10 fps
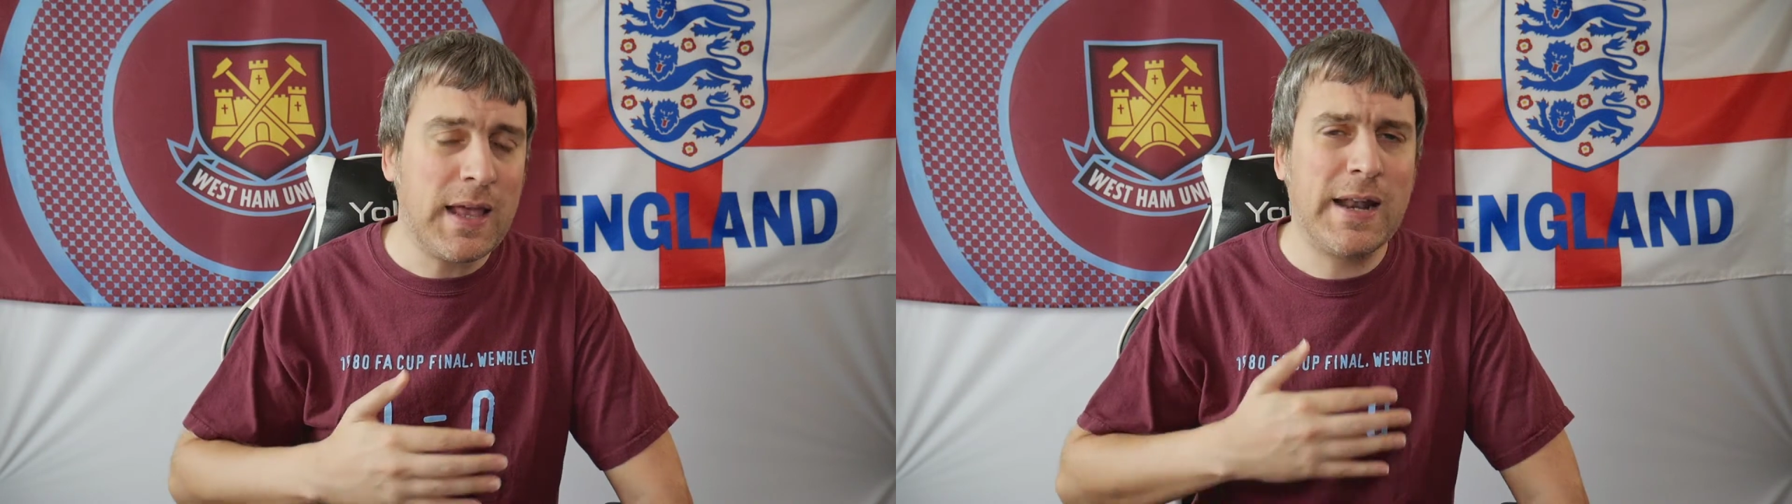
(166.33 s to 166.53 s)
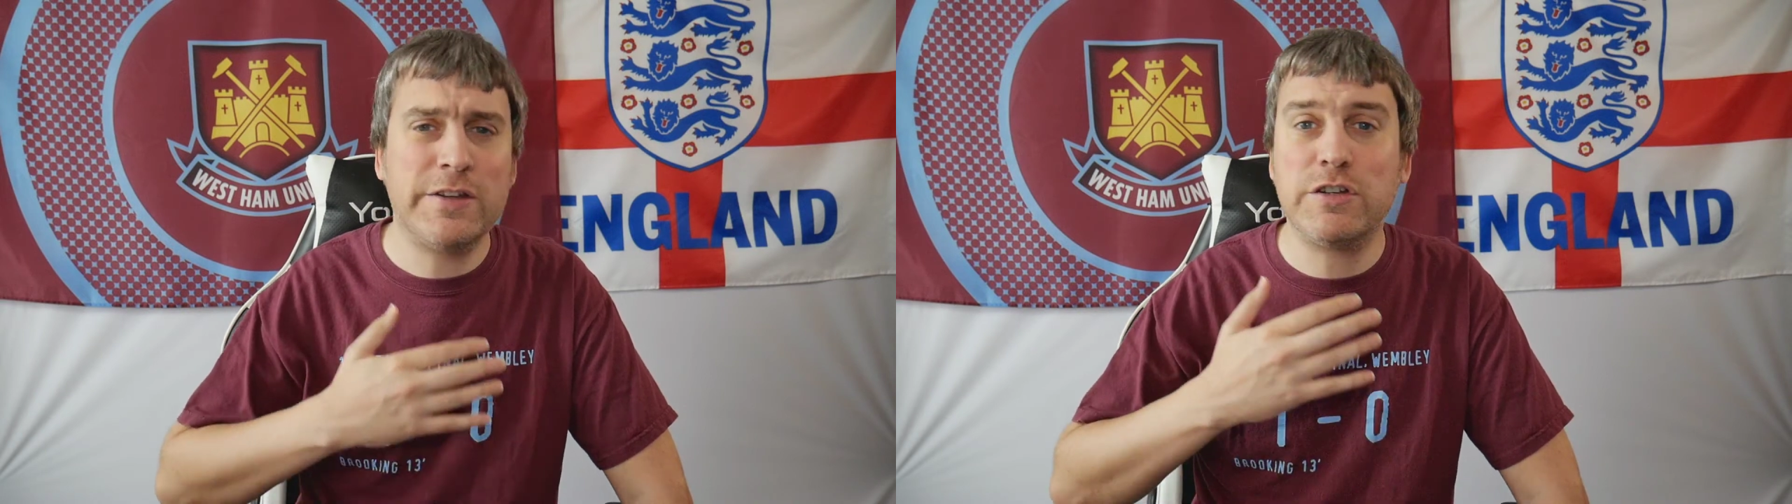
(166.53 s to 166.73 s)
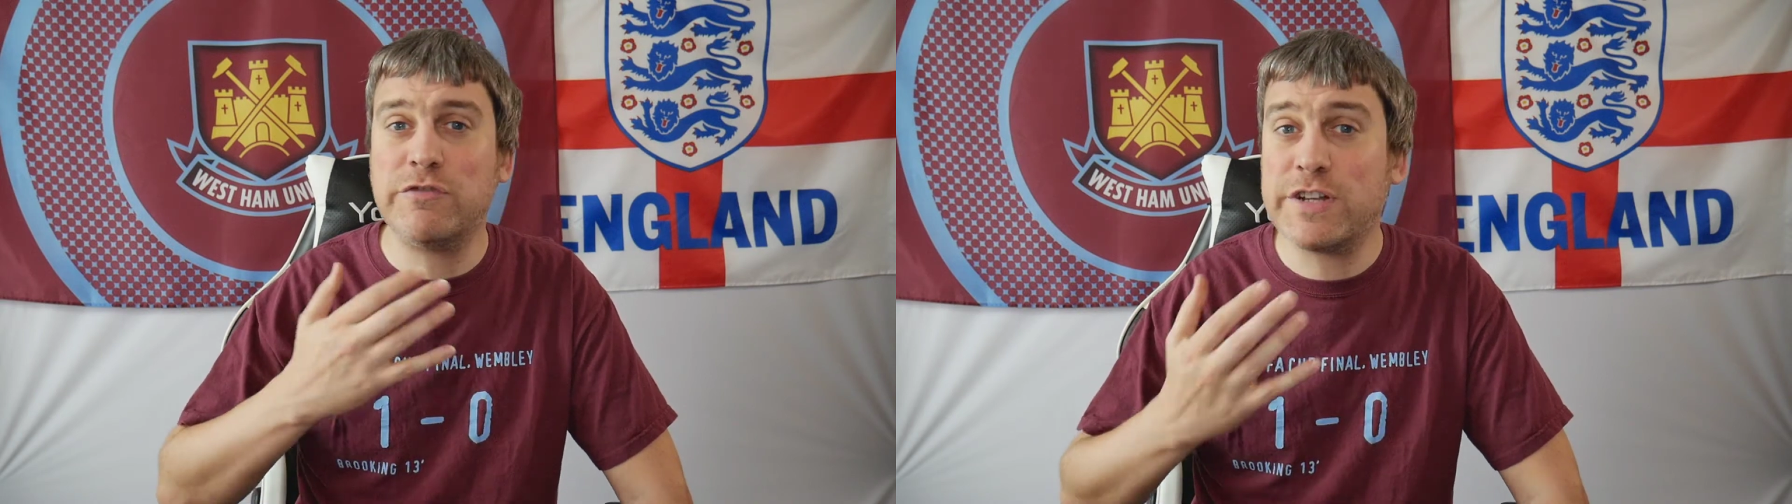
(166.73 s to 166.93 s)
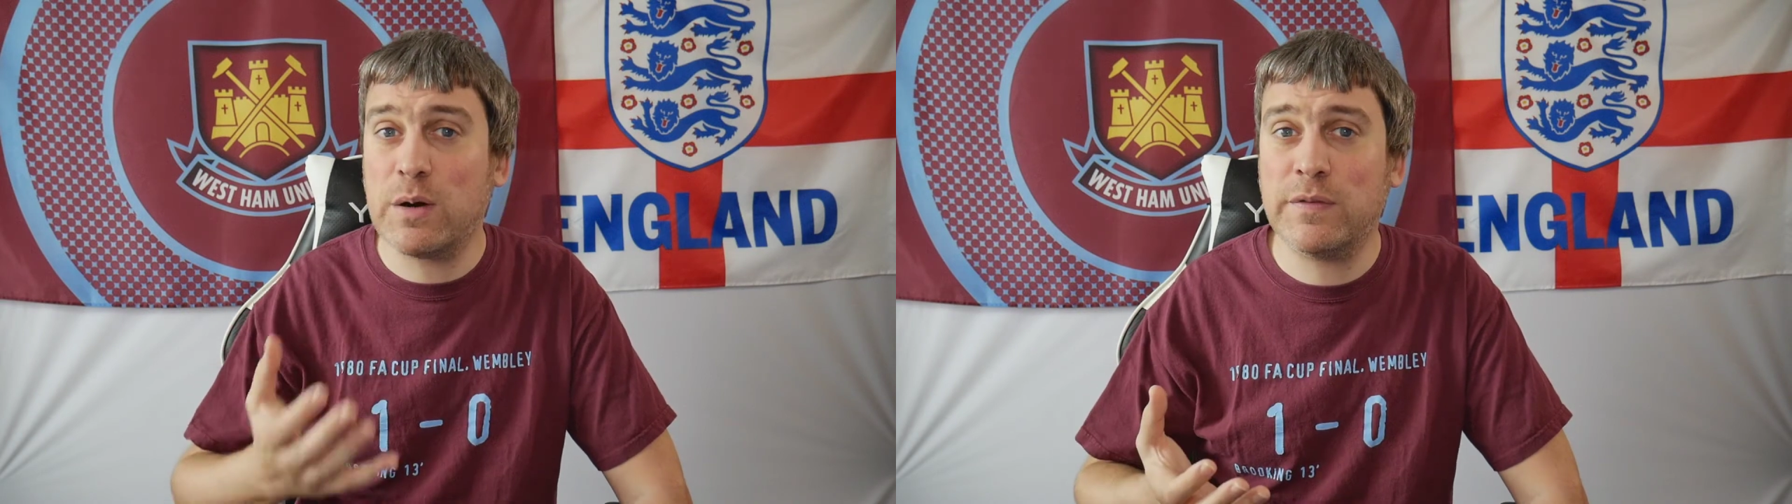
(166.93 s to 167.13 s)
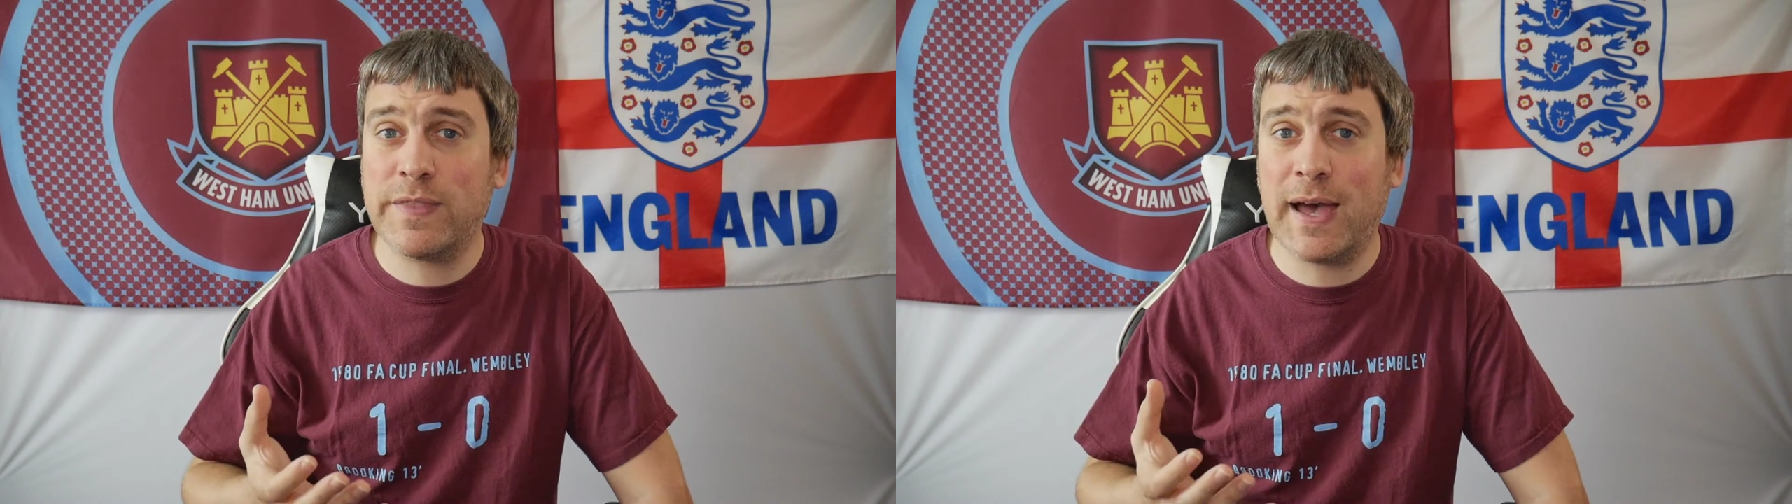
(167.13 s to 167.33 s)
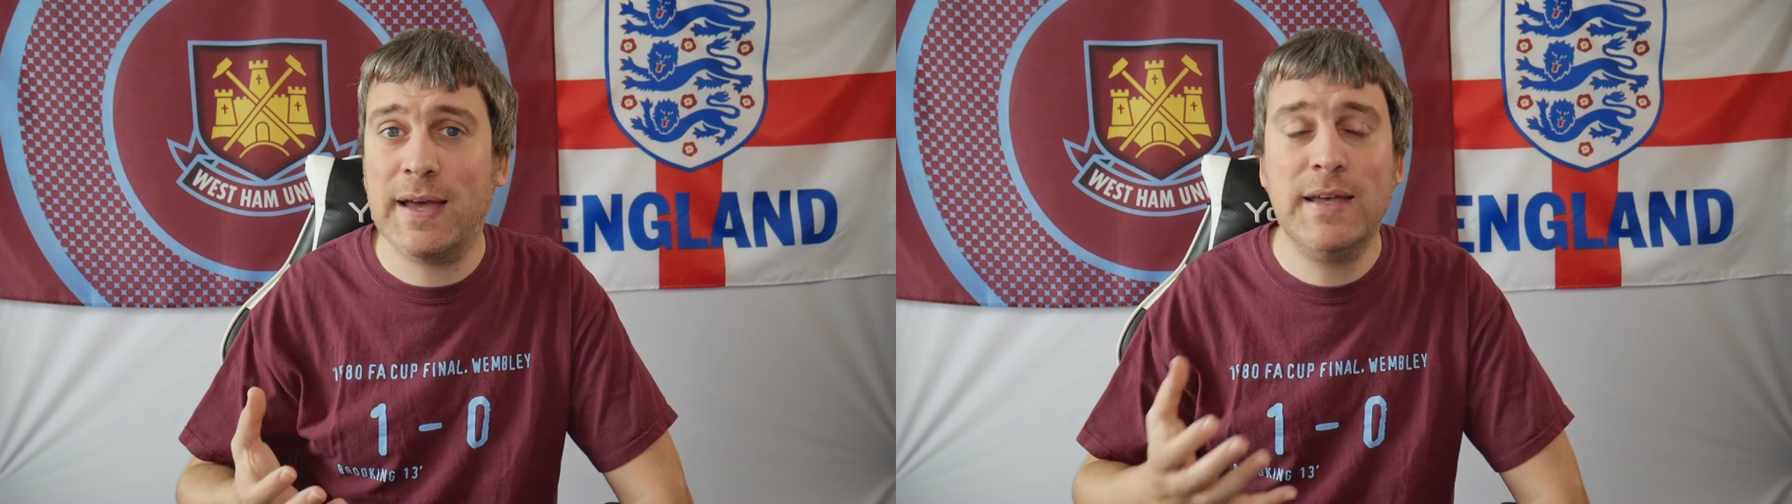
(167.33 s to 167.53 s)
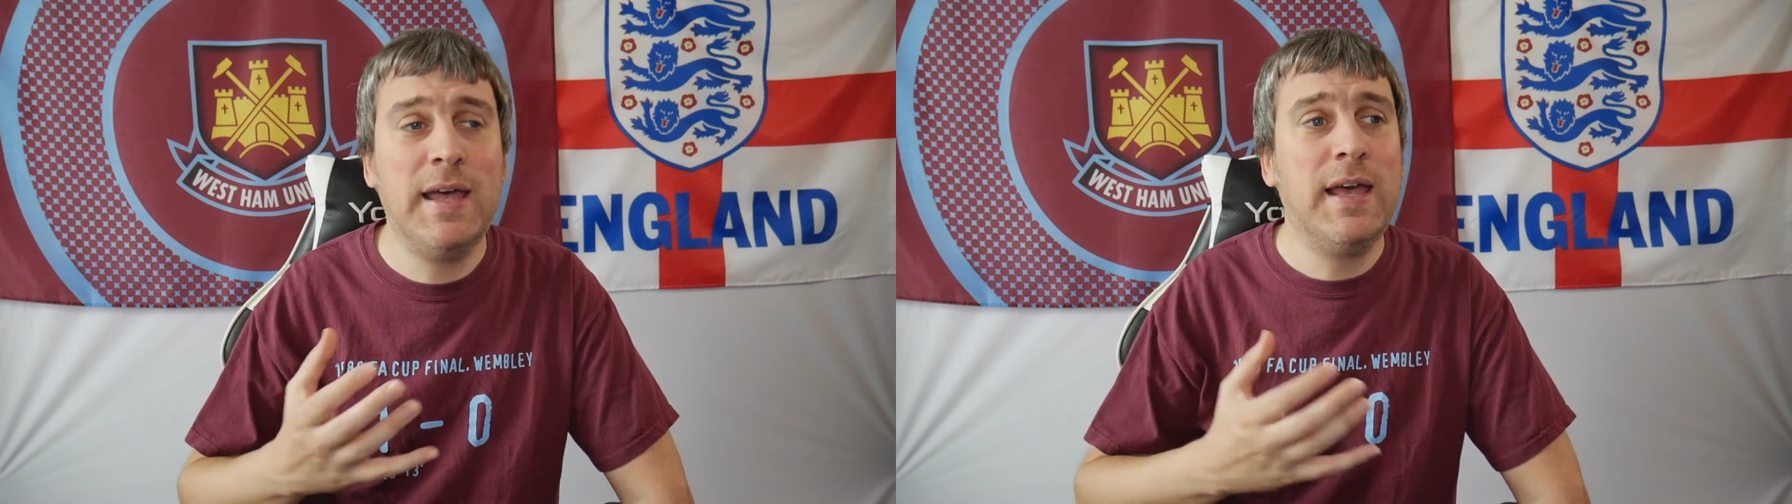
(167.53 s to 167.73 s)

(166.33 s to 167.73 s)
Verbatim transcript: And as a result of that,